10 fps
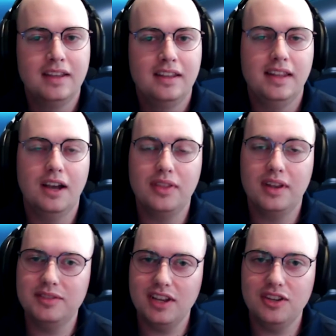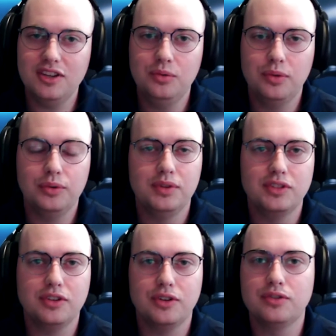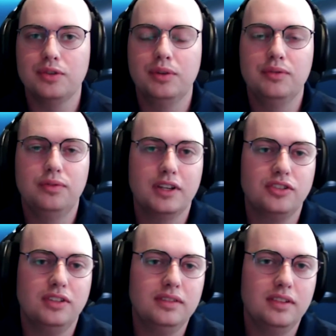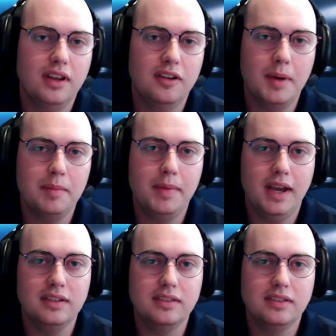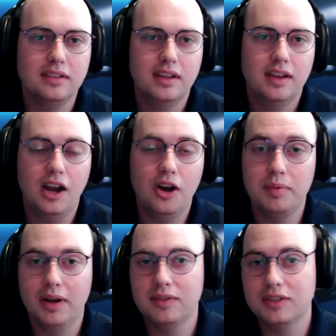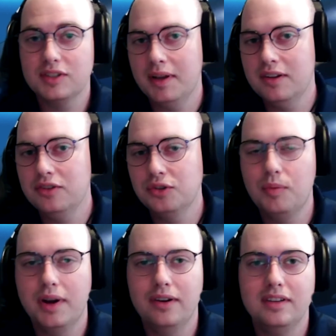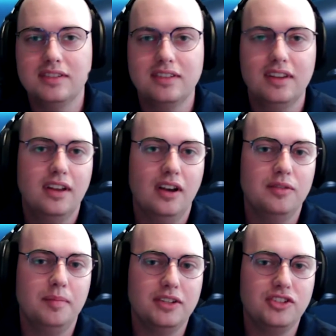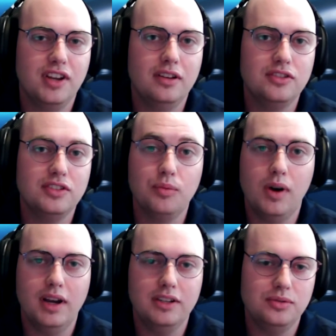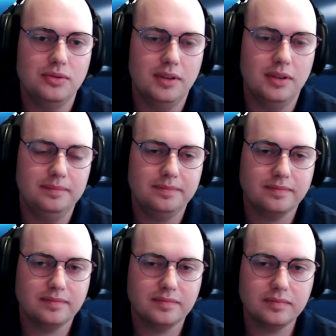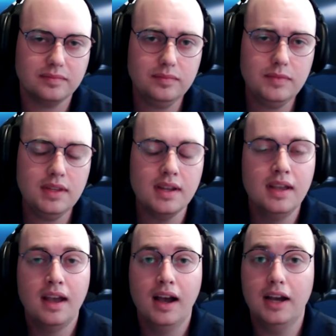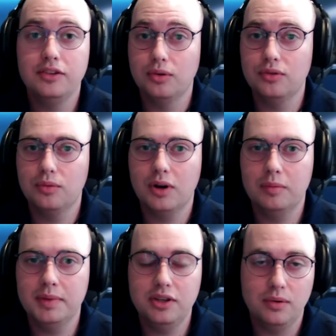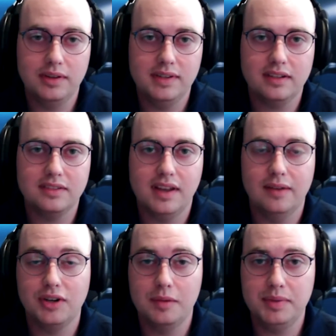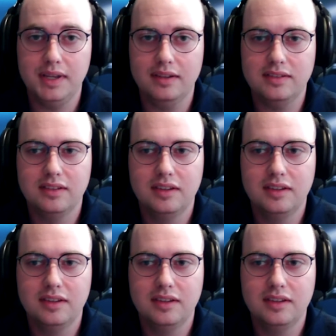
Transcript: Now that I've taken you through this cursory reflection of my past, I hope I've expanded your awareness of my challenges and why I choose them. I don't know where I'll be going next after NPS,